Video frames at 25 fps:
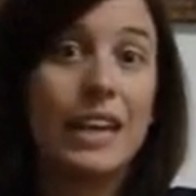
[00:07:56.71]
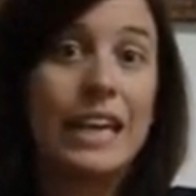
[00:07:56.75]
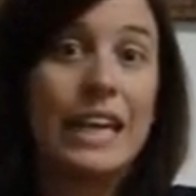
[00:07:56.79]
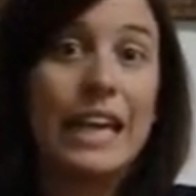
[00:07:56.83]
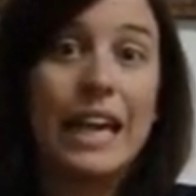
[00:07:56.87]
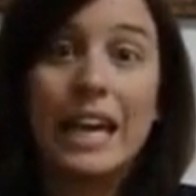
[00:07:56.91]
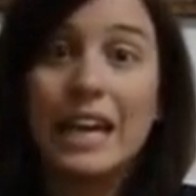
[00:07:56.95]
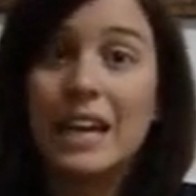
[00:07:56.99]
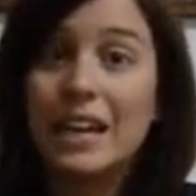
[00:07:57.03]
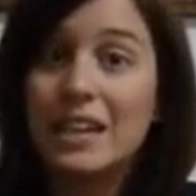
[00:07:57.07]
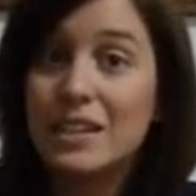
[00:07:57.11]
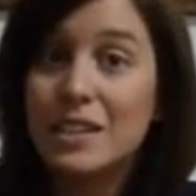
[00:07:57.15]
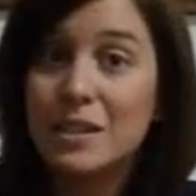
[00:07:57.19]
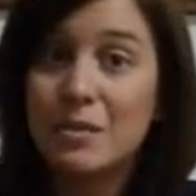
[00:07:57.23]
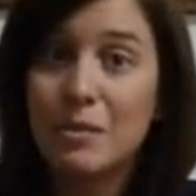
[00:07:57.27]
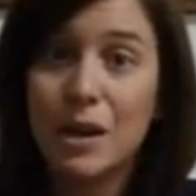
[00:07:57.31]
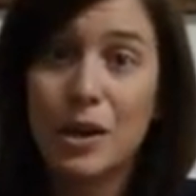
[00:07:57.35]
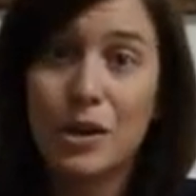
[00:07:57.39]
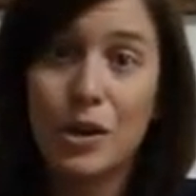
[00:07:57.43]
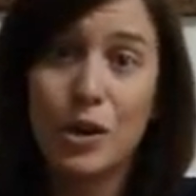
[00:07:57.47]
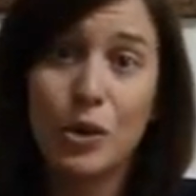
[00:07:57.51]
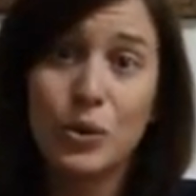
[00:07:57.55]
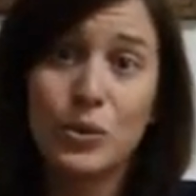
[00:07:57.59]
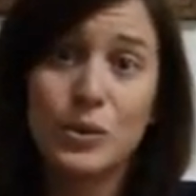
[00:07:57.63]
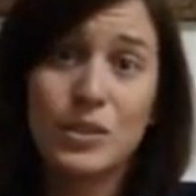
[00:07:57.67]
get into my
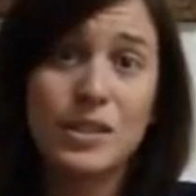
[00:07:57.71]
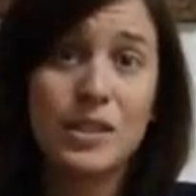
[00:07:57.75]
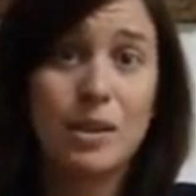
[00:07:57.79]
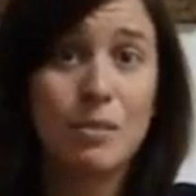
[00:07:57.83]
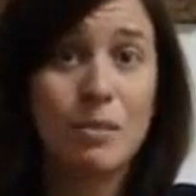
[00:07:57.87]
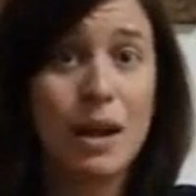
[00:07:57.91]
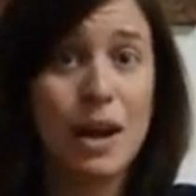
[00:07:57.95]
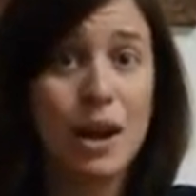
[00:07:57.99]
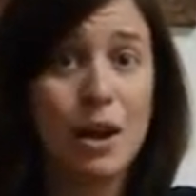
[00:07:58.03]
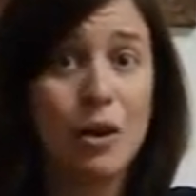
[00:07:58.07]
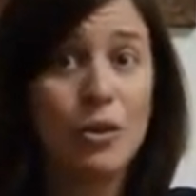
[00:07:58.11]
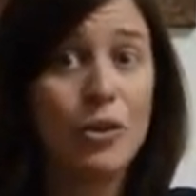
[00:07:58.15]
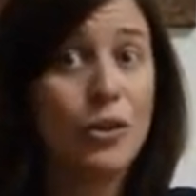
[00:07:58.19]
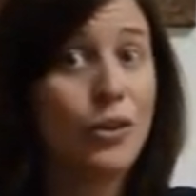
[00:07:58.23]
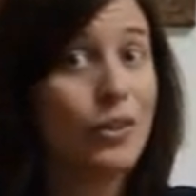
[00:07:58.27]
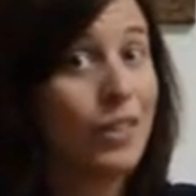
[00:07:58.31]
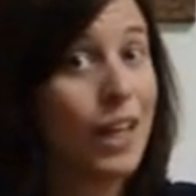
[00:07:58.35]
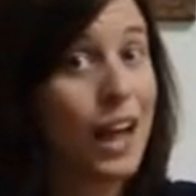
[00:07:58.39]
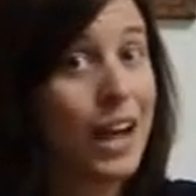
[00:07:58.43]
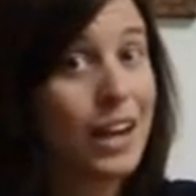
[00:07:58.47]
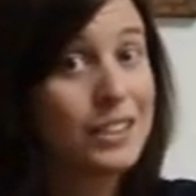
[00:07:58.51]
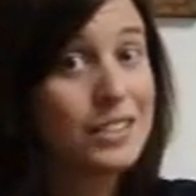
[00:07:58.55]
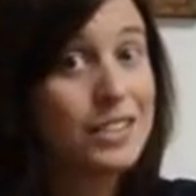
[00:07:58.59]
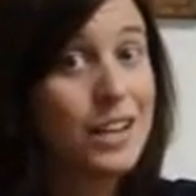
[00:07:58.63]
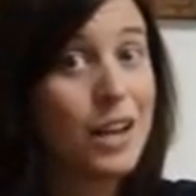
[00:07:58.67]
notes somehow, they're
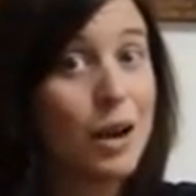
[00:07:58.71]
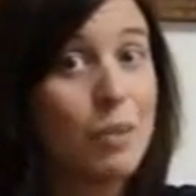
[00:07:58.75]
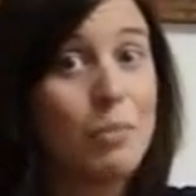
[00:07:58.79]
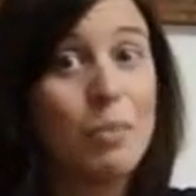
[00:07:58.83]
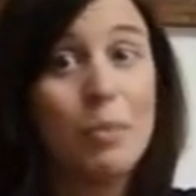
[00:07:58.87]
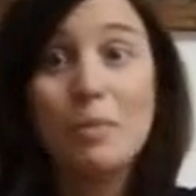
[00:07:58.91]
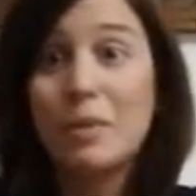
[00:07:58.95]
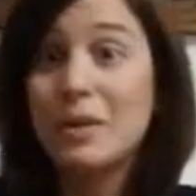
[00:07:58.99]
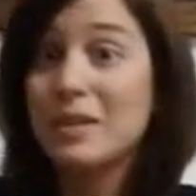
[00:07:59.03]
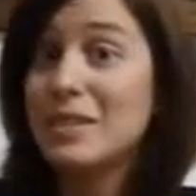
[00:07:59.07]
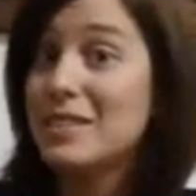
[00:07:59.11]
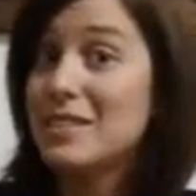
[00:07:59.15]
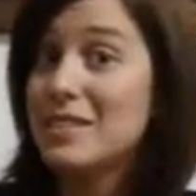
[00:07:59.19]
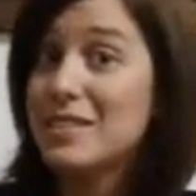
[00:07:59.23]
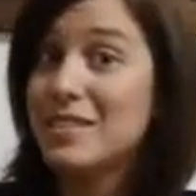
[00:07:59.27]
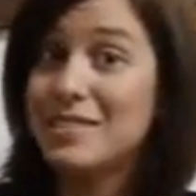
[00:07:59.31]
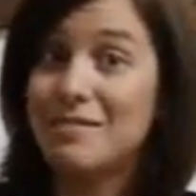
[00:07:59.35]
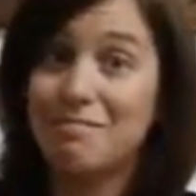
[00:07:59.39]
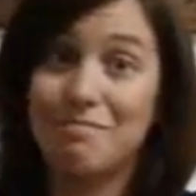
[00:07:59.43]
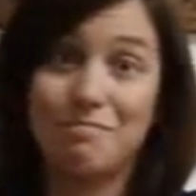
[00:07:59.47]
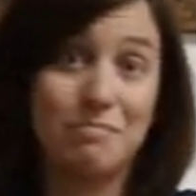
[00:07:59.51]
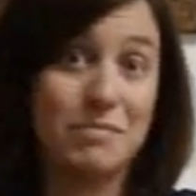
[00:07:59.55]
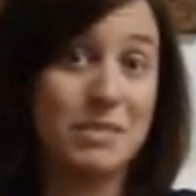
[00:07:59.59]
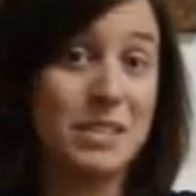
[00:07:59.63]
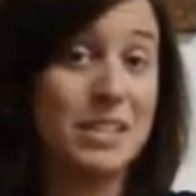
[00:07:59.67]
locked up, but
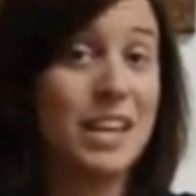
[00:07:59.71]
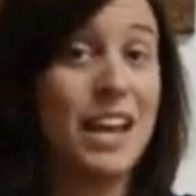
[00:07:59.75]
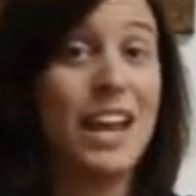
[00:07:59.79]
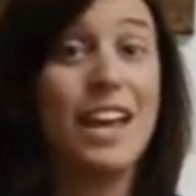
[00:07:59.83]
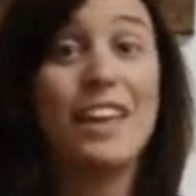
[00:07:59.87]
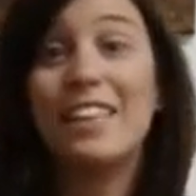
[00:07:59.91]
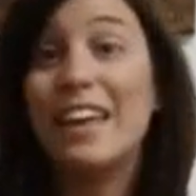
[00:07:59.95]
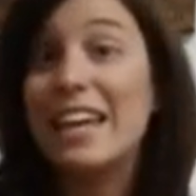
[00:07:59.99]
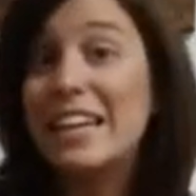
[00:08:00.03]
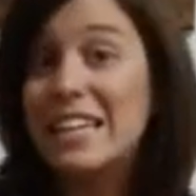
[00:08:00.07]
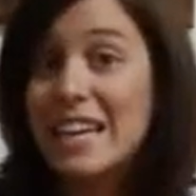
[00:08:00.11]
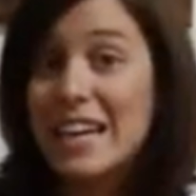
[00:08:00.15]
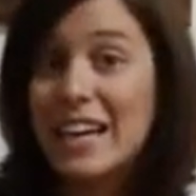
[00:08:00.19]
say they